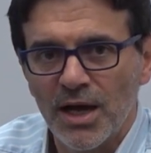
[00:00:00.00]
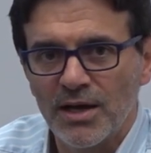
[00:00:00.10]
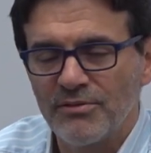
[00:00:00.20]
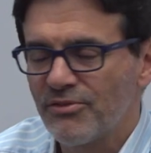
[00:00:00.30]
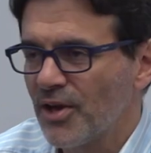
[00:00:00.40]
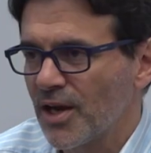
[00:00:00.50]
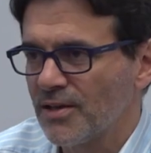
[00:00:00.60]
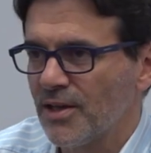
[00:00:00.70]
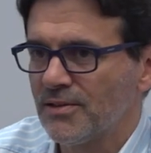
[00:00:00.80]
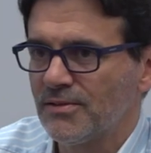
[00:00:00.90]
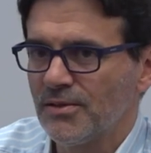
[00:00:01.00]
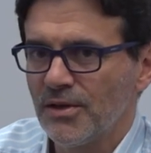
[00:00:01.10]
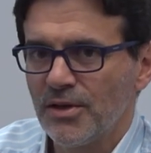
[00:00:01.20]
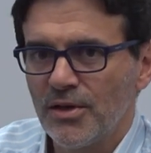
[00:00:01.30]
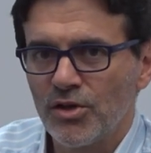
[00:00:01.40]
and the fact that
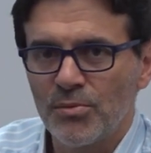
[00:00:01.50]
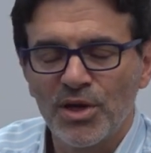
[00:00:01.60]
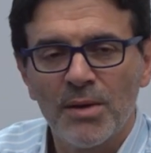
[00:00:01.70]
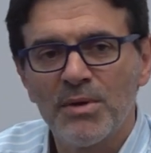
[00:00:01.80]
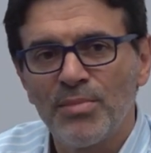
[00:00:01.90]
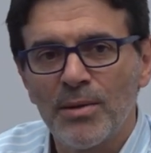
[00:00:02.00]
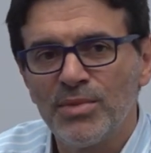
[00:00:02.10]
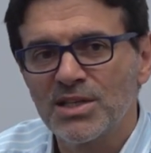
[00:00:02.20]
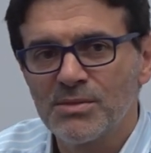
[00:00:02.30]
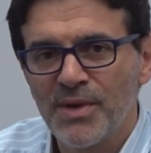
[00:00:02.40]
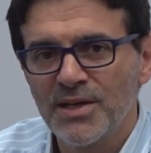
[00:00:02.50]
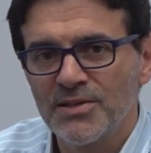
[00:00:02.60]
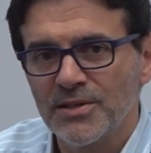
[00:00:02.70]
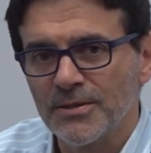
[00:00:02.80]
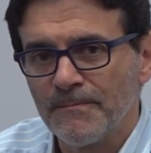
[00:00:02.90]
you become a public
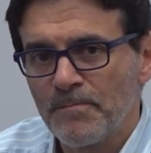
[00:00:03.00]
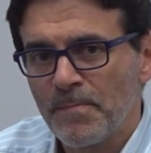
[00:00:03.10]
spectacle.